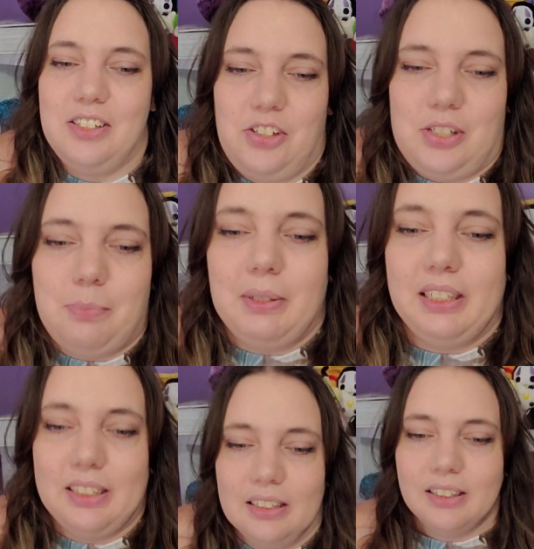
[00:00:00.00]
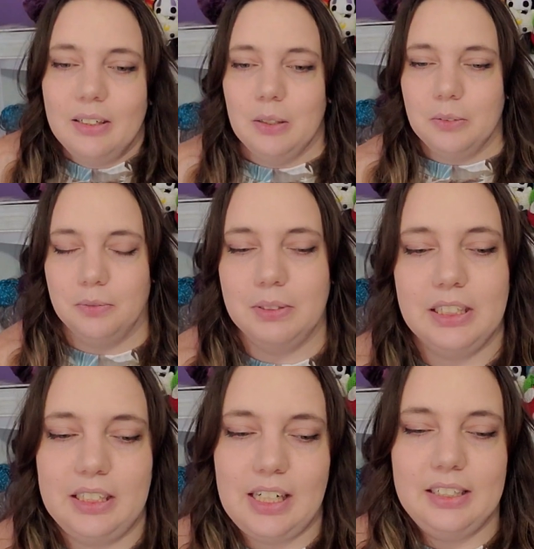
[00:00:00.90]
has just been
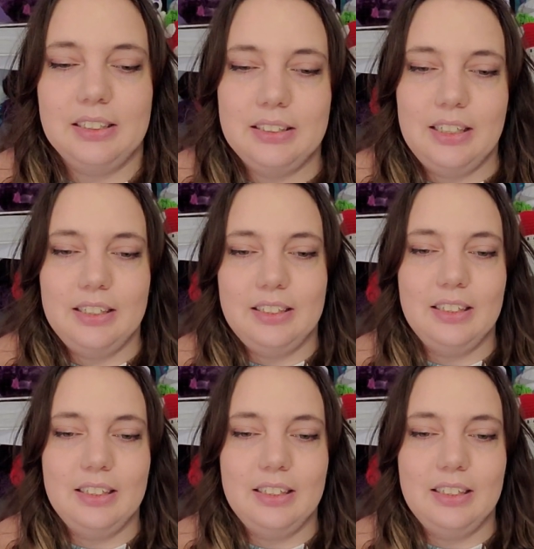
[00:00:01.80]
really nice, and